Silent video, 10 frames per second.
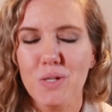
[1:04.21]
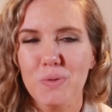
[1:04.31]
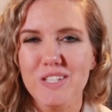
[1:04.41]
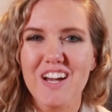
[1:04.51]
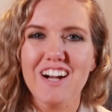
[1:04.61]

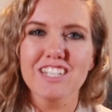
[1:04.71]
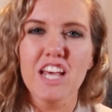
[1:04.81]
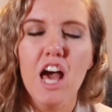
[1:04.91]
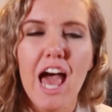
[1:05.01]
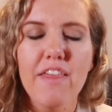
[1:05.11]
actual
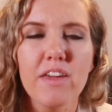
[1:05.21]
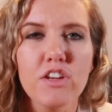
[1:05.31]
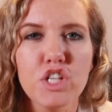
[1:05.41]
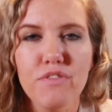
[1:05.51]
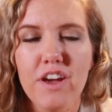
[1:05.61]
dogs,
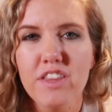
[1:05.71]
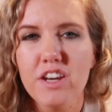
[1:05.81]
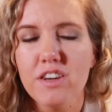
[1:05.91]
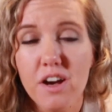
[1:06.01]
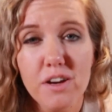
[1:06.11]
and she found
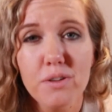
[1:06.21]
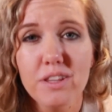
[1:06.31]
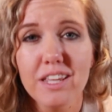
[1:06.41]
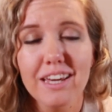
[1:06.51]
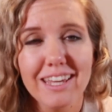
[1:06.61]
that not
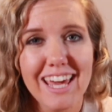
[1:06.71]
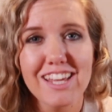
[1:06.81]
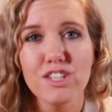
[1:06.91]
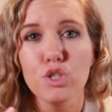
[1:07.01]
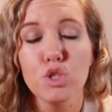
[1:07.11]
only,
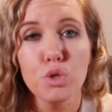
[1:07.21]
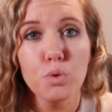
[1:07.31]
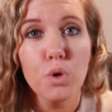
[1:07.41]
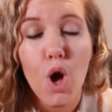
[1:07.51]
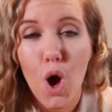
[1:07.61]
again,
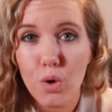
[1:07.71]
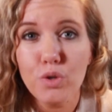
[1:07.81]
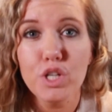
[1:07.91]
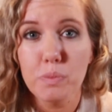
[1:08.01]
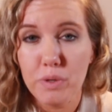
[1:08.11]
do
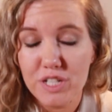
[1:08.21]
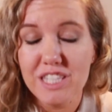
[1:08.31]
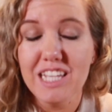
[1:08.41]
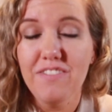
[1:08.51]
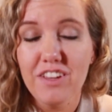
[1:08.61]
owners
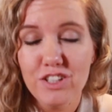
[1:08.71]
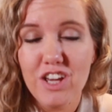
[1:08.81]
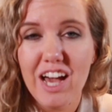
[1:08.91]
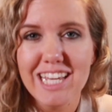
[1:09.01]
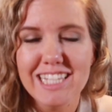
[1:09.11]
perceive their
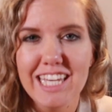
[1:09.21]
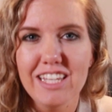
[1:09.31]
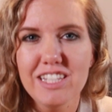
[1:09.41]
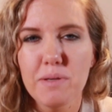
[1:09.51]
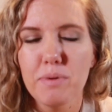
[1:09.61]
dog as
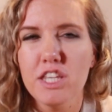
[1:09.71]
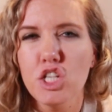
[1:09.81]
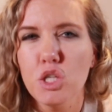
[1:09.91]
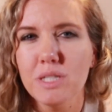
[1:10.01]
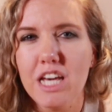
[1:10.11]
guilty, but
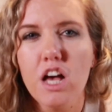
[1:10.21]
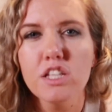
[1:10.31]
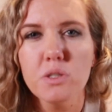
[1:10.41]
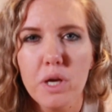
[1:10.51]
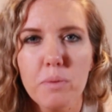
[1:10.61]
then she was
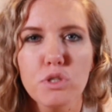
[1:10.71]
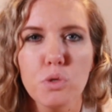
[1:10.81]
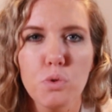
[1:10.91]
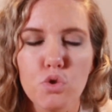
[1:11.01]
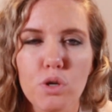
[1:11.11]
also able
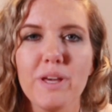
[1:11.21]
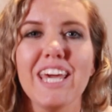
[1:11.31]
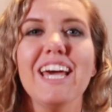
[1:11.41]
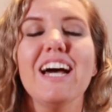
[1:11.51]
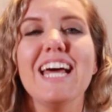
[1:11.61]

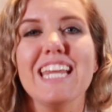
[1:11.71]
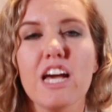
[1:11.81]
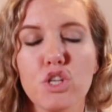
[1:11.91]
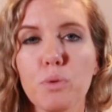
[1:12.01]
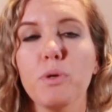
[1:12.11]
to
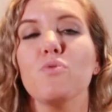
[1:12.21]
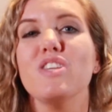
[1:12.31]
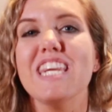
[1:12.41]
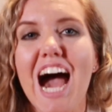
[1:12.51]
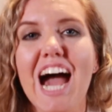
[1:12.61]

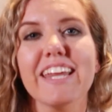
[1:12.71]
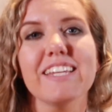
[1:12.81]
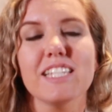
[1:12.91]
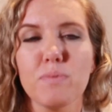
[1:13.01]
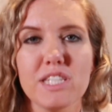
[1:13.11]
attribute
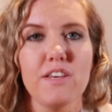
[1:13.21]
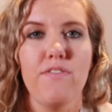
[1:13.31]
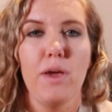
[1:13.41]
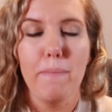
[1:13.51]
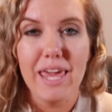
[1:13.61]
9
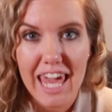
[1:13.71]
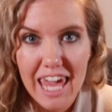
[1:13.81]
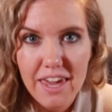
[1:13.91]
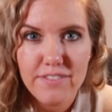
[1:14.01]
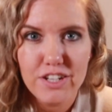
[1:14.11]
specific
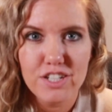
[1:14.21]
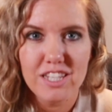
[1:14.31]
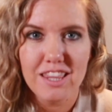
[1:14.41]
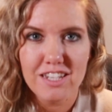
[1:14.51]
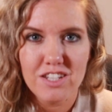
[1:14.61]

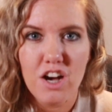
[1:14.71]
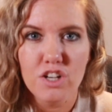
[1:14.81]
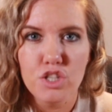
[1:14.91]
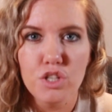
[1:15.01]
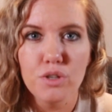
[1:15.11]
behaviors that
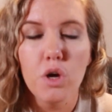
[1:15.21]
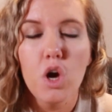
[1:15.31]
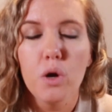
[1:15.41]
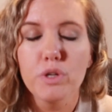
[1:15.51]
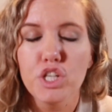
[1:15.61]
dogs do,
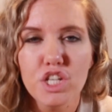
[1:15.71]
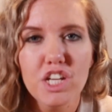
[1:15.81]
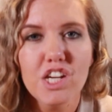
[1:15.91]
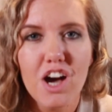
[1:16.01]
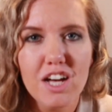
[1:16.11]
which
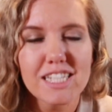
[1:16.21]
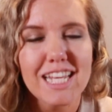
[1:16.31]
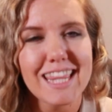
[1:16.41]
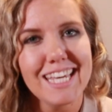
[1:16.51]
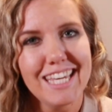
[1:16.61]
she
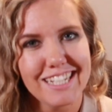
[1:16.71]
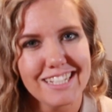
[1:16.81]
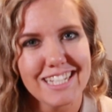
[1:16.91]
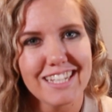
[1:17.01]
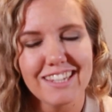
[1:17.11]
calls the
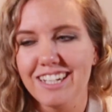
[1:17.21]
guilty